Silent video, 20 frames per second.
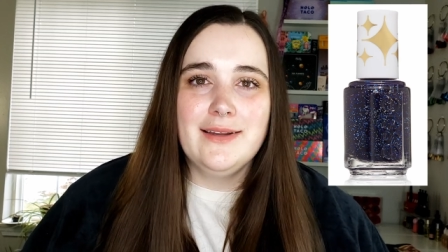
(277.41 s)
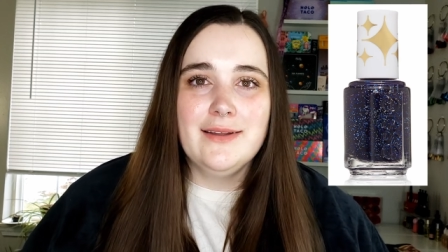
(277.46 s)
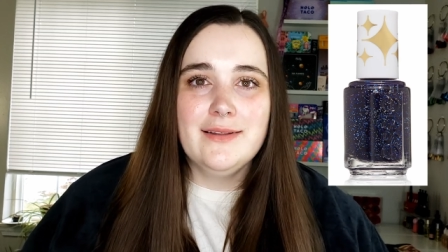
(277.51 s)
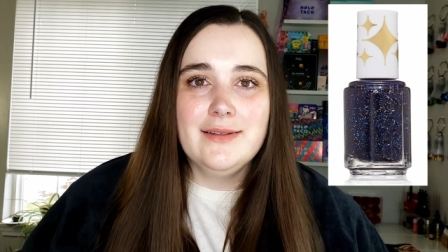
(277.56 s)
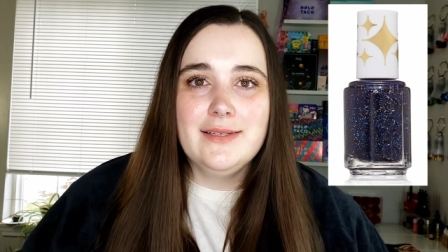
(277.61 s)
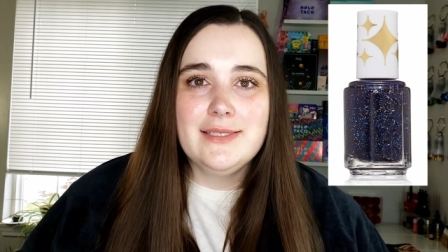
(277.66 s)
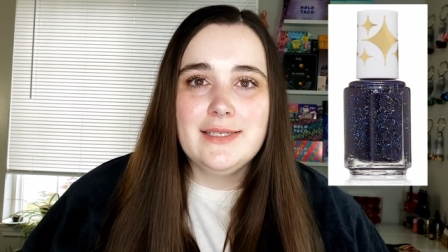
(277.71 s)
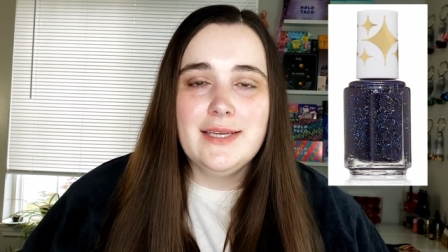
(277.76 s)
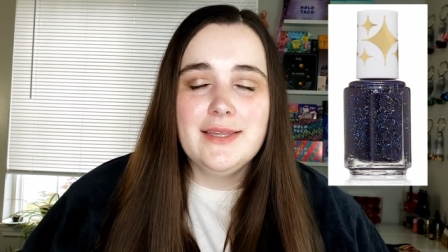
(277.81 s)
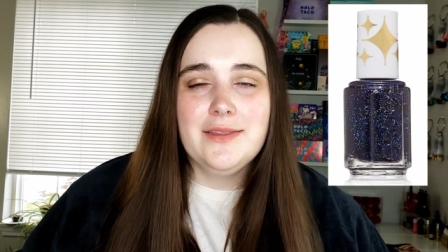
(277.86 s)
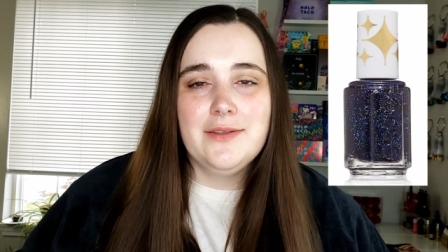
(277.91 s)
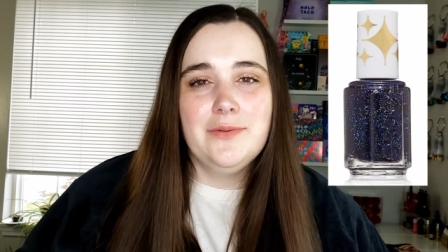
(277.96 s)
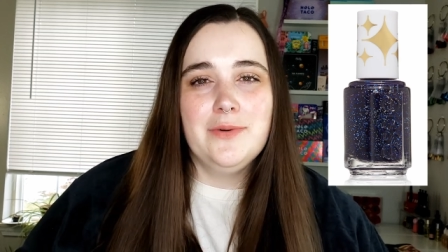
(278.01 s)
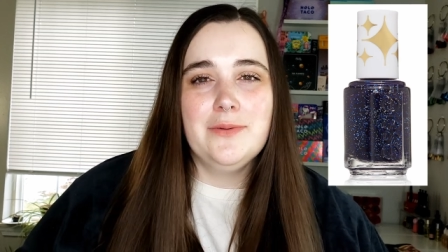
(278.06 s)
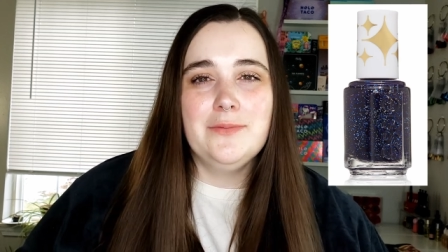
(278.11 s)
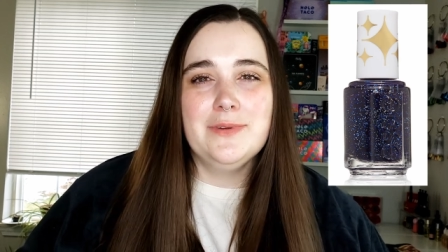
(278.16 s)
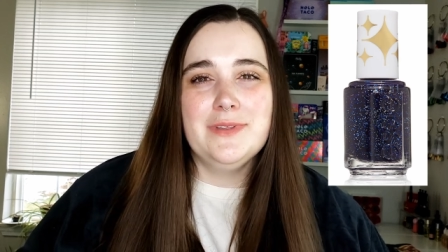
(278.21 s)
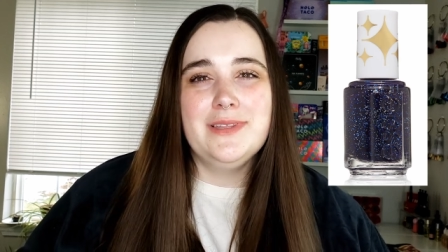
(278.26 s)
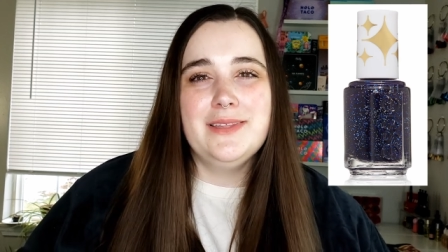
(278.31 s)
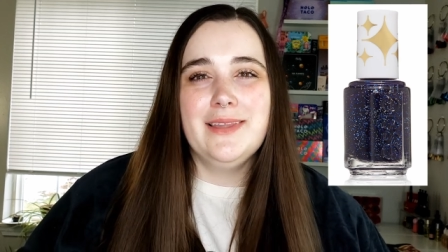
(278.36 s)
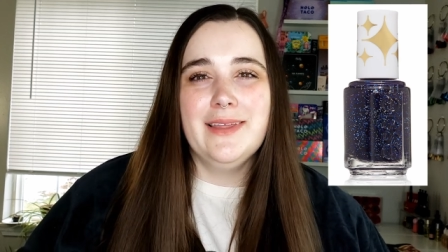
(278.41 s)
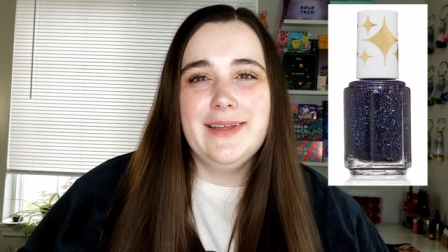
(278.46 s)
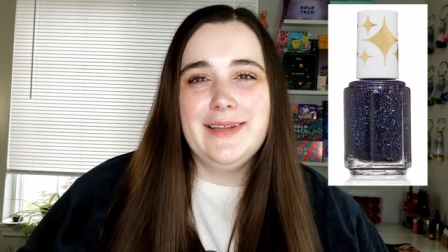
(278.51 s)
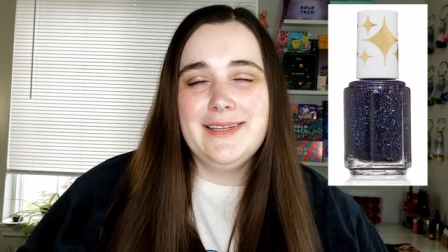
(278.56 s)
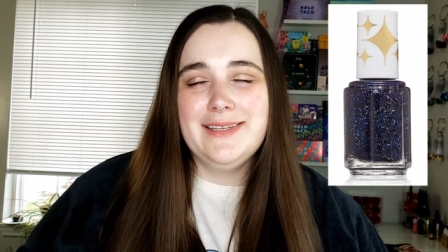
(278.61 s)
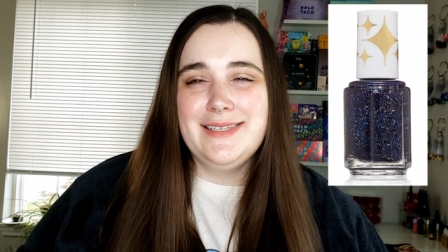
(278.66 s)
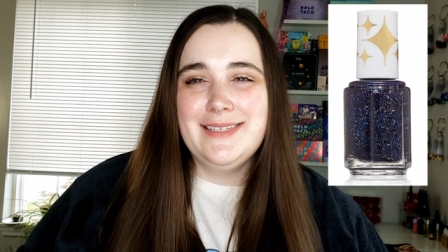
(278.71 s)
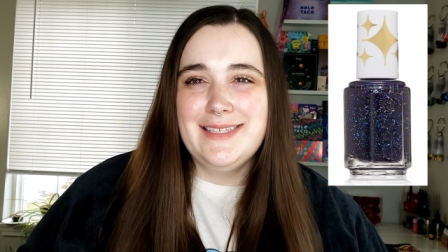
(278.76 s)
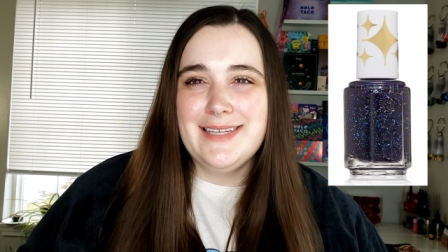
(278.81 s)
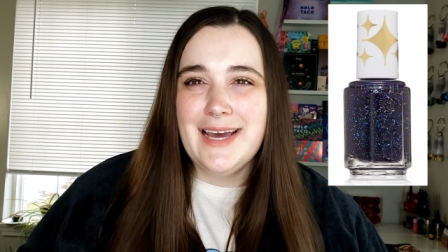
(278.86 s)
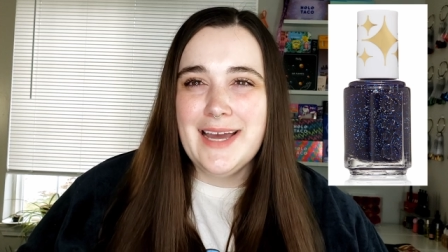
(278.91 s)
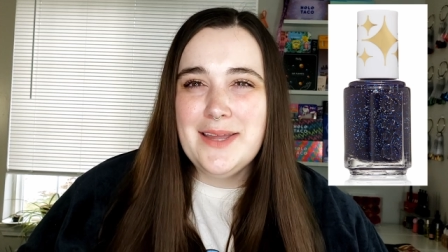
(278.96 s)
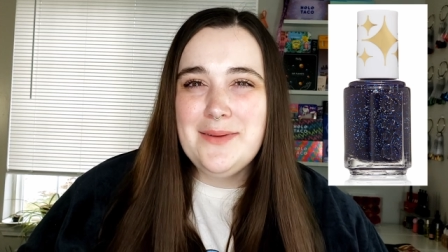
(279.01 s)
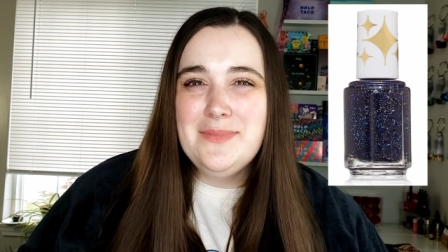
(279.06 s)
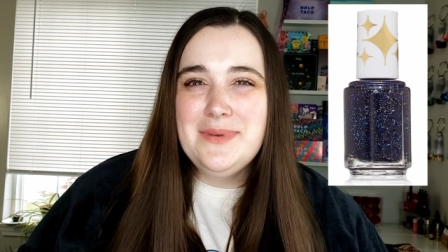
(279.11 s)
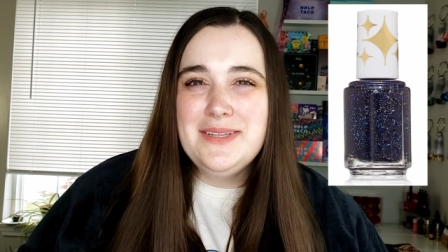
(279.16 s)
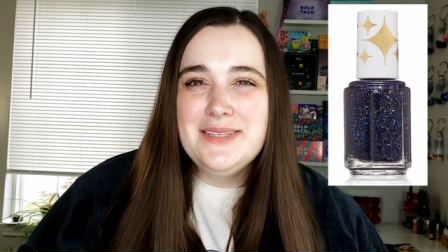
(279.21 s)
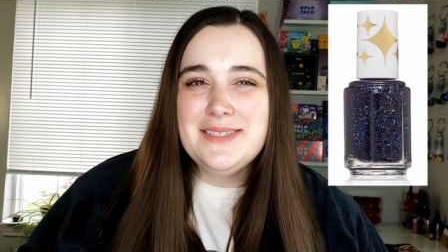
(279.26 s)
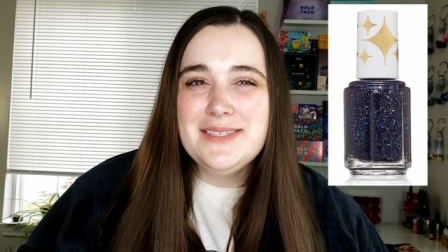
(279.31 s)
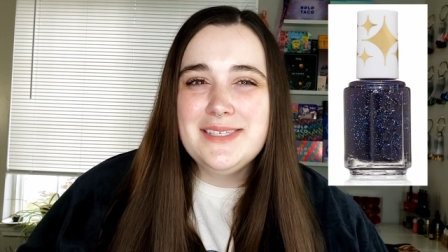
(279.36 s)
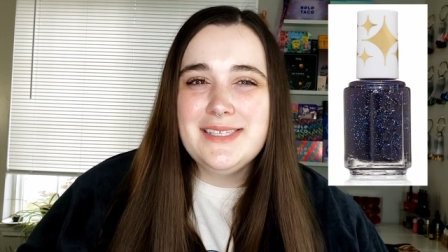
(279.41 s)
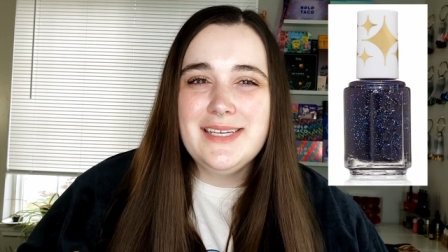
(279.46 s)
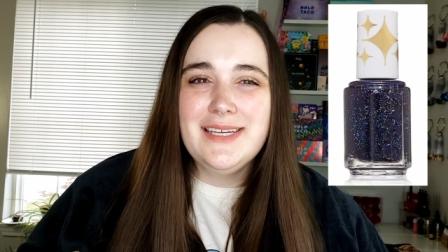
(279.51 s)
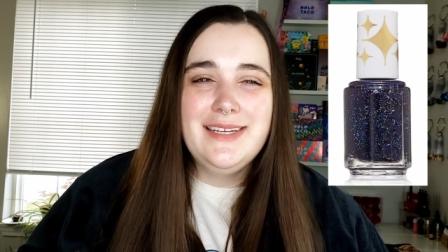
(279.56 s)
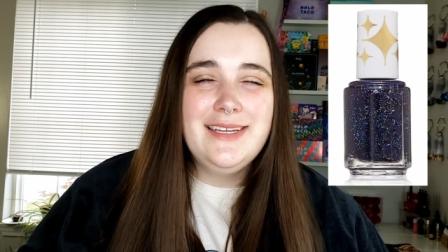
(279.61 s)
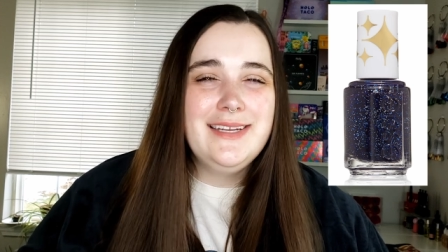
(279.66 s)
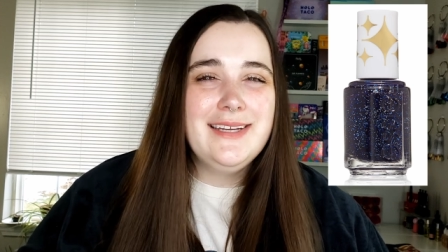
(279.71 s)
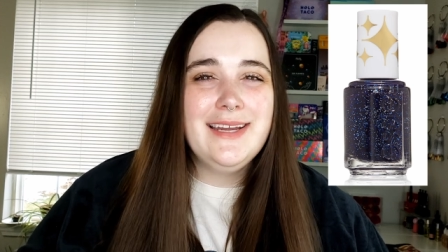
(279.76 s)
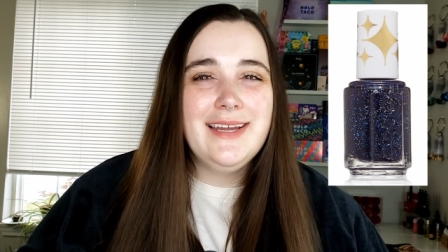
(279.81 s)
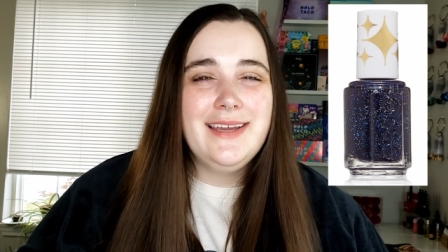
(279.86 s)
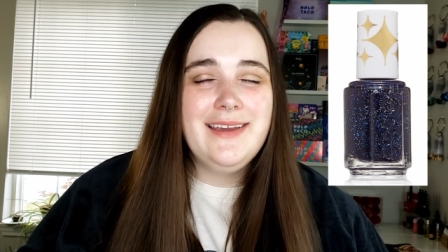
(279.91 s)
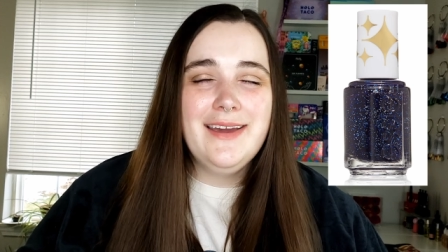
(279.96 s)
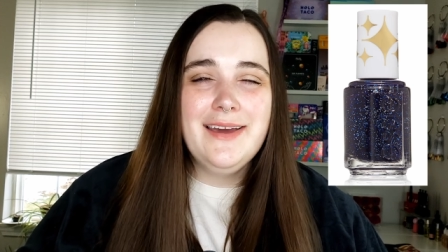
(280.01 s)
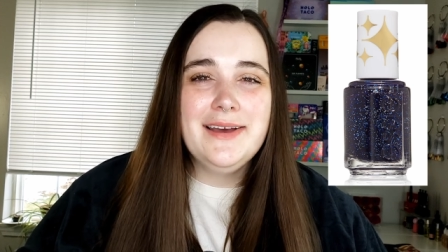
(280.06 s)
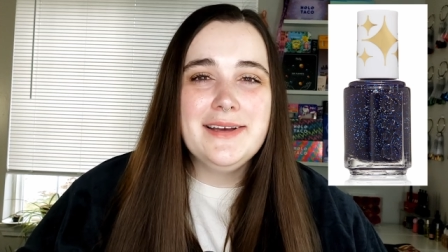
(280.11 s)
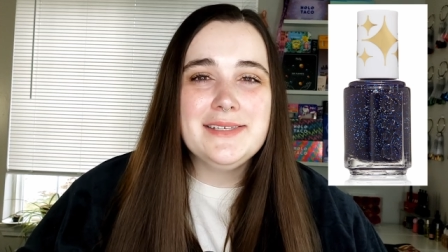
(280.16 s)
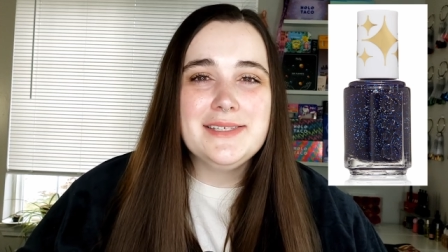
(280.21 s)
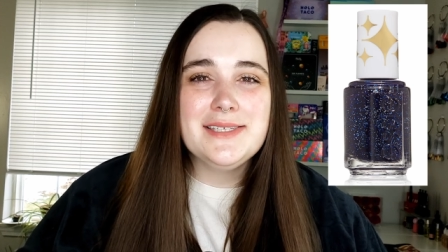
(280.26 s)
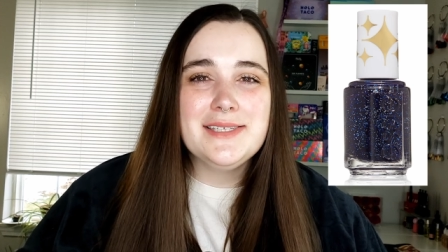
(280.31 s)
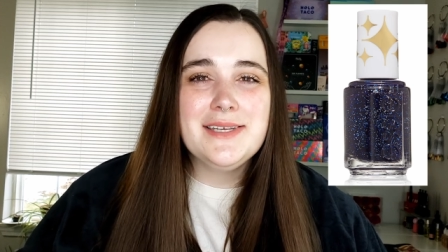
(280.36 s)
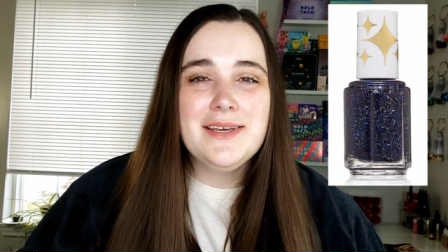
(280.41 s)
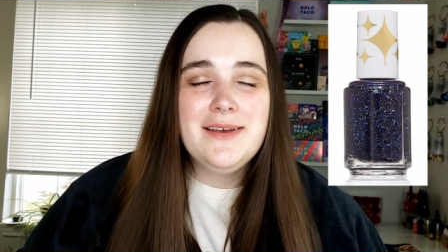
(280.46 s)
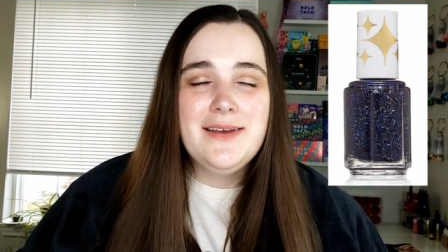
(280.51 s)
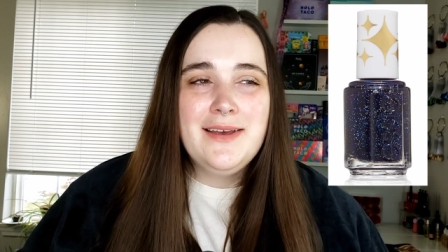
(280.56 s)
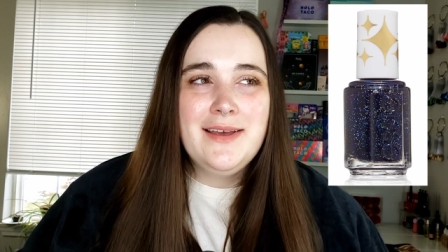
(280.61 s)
at least get the one with like diamonds in it, I guess.